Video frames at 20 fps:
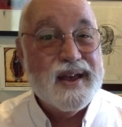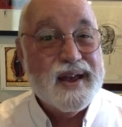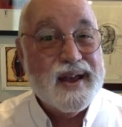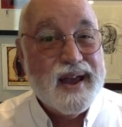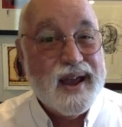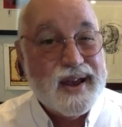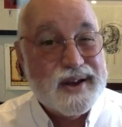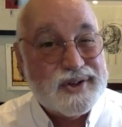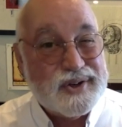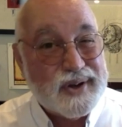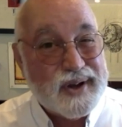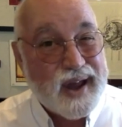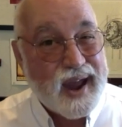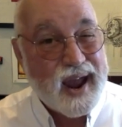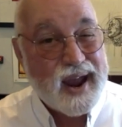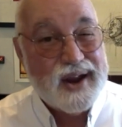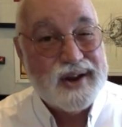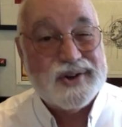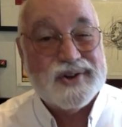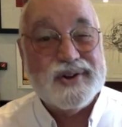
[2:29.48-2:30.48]

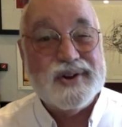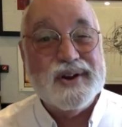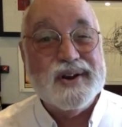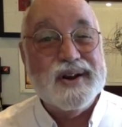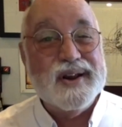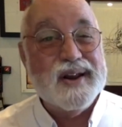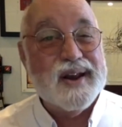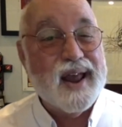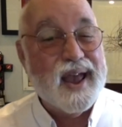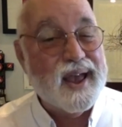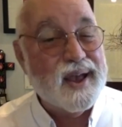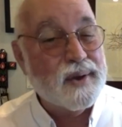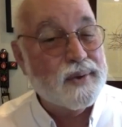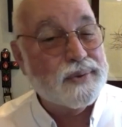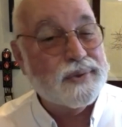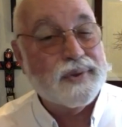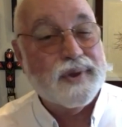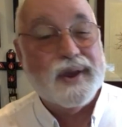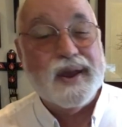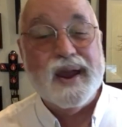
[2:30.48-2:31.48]
education and
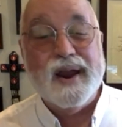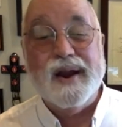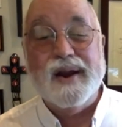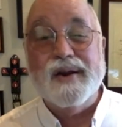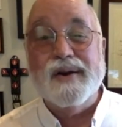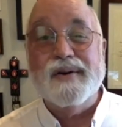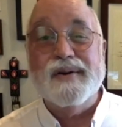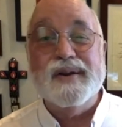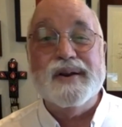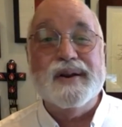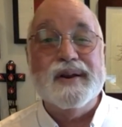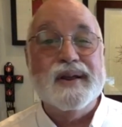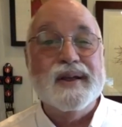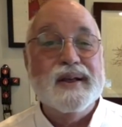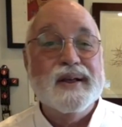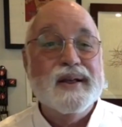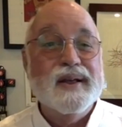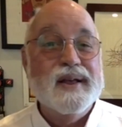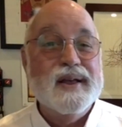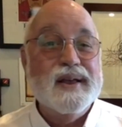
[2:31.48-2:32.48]
healthcare, and
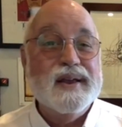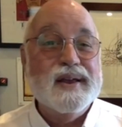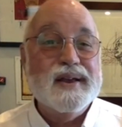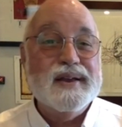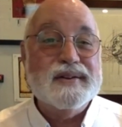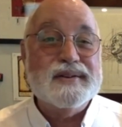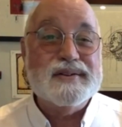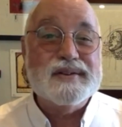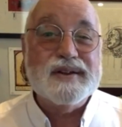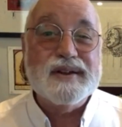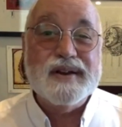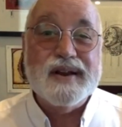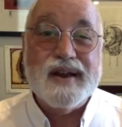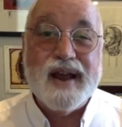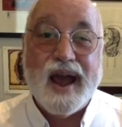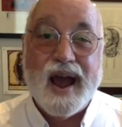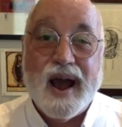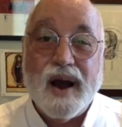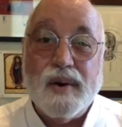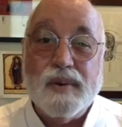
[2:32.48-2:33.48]
it's in
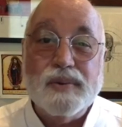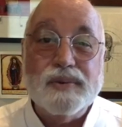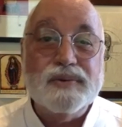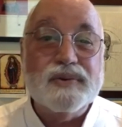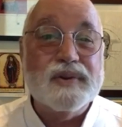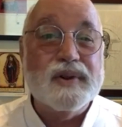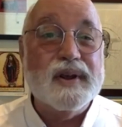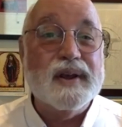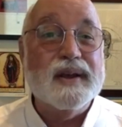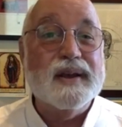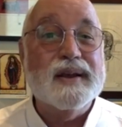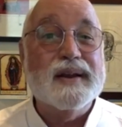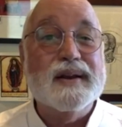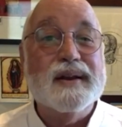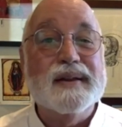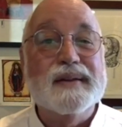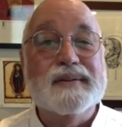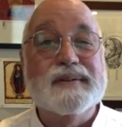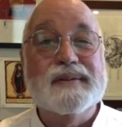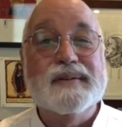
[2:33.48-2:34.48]
housing, and
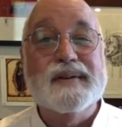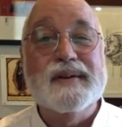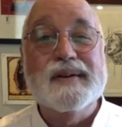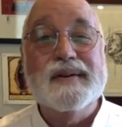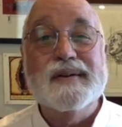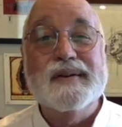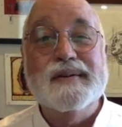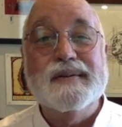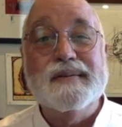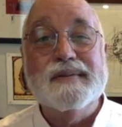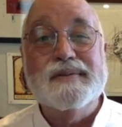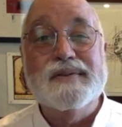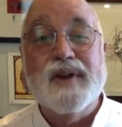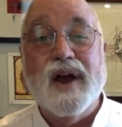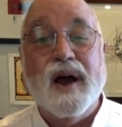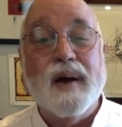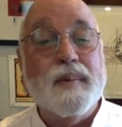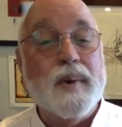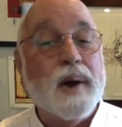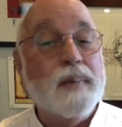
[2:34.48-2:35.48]
it's in
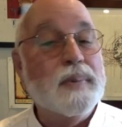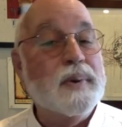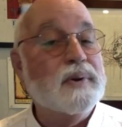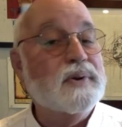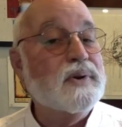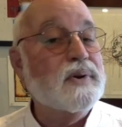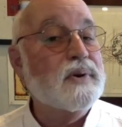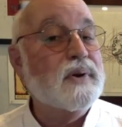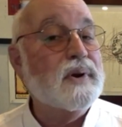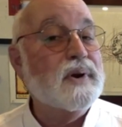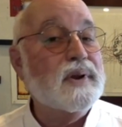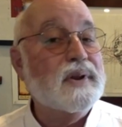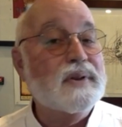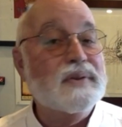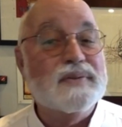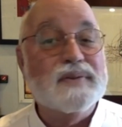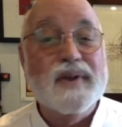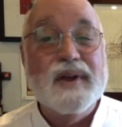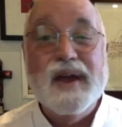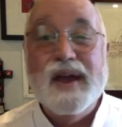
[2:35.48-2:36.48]
job
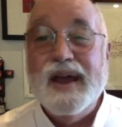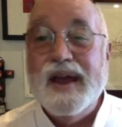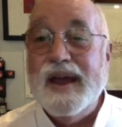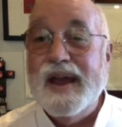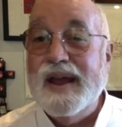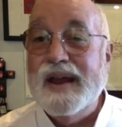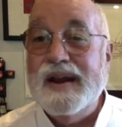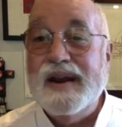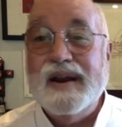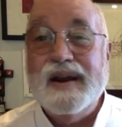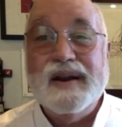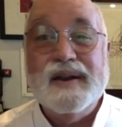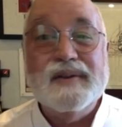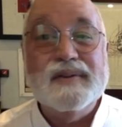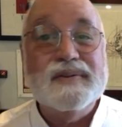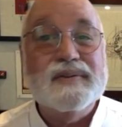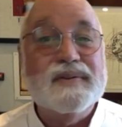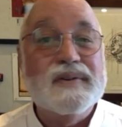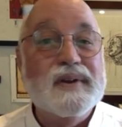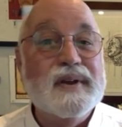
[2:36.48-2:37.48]
opportunities, and it
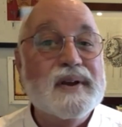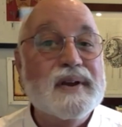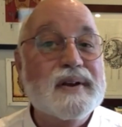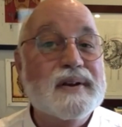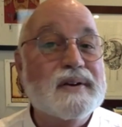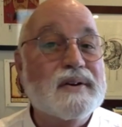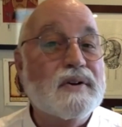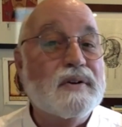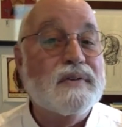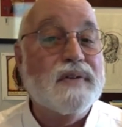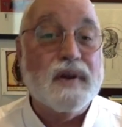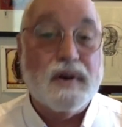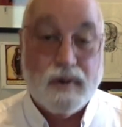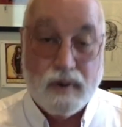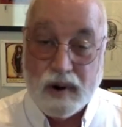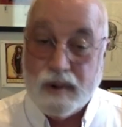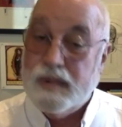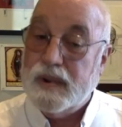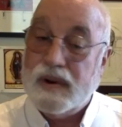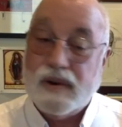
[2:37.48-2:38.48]
is in the
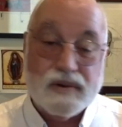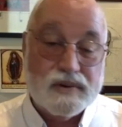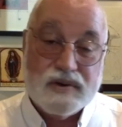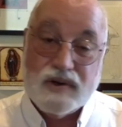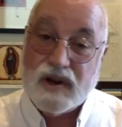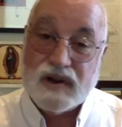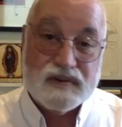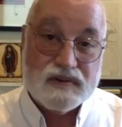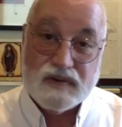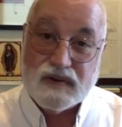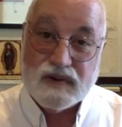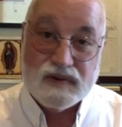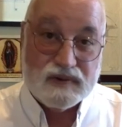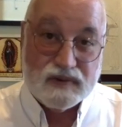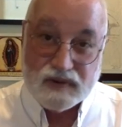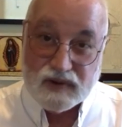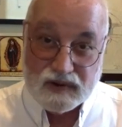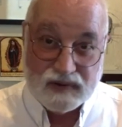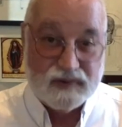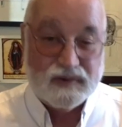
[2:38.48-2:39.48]
criminal justice
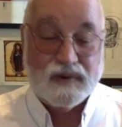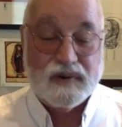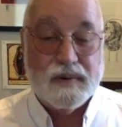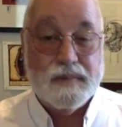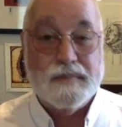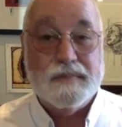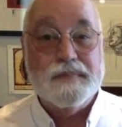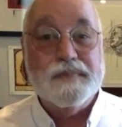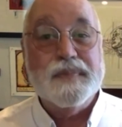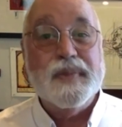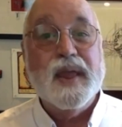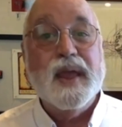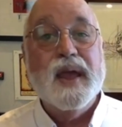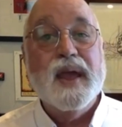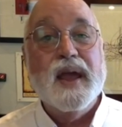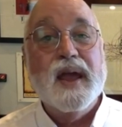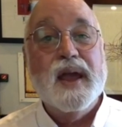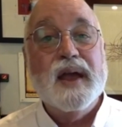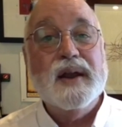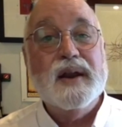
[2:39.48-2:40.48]
system,
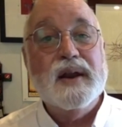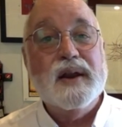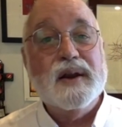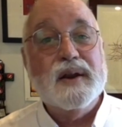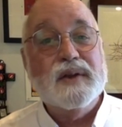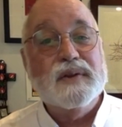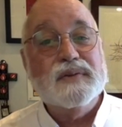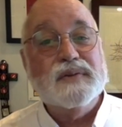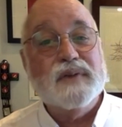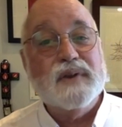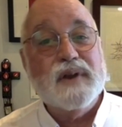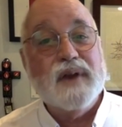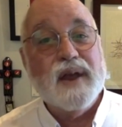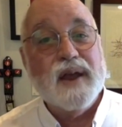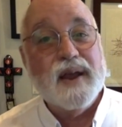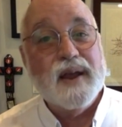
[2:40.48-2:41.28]
and it is in